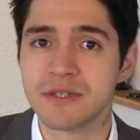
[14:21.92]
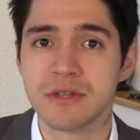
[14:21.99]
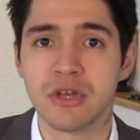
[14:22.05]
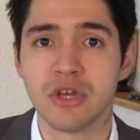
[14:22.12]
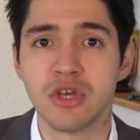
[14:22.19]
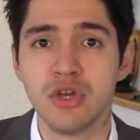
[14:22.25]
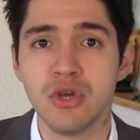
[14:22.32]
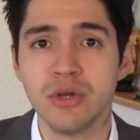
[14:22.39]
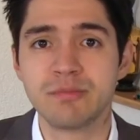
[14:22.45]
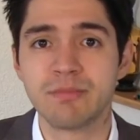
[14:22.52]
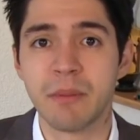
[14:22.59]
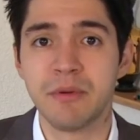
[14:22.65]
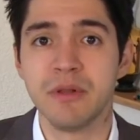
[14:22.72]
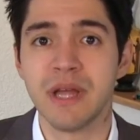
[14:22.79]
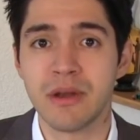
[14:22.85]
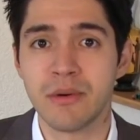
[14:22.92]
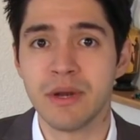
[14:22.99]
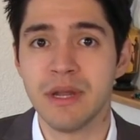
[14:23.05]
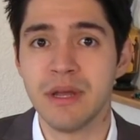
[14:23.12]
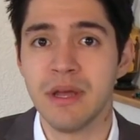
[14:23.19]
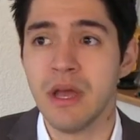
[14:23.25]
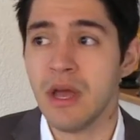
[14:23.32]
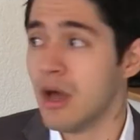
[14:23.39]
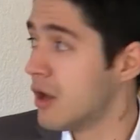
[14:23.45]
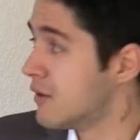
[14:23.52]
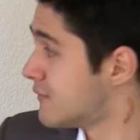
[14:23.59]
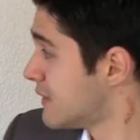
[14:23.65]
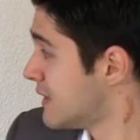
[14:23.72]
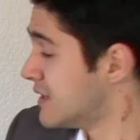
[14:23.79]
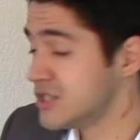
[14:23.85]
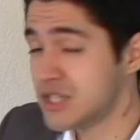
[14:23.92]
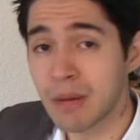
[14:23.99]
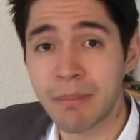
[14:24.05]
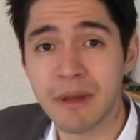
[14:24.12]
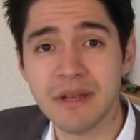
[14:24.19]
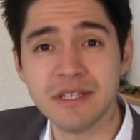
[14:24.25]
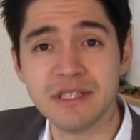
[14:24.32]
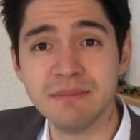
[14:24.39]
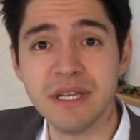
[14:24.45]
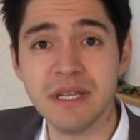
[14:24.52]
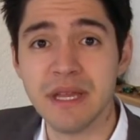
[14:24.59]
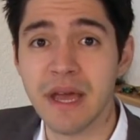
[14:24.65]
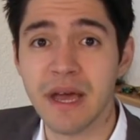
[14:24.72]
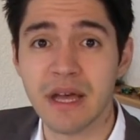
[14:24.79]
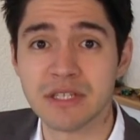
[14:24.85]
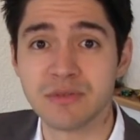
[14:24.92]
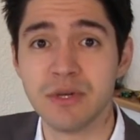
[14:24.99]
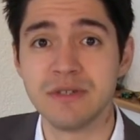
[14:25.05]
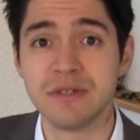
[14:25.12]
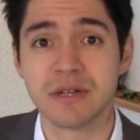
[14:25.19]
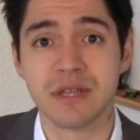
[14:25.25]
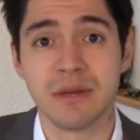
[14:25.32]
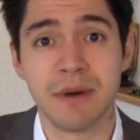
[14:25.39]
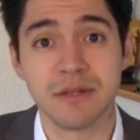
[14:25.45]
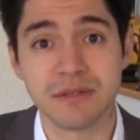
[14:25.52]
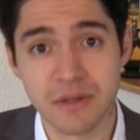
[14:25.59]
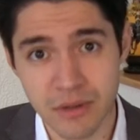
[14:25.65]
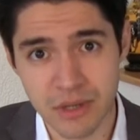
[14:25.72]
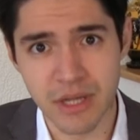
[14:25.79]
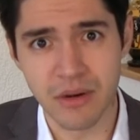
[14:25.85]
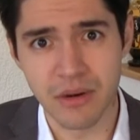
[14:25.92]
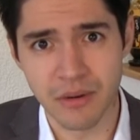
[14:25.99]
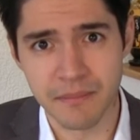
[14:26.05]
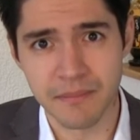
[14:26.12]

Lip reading: saw the huge popularity of Japanese media, as we talked about earlier.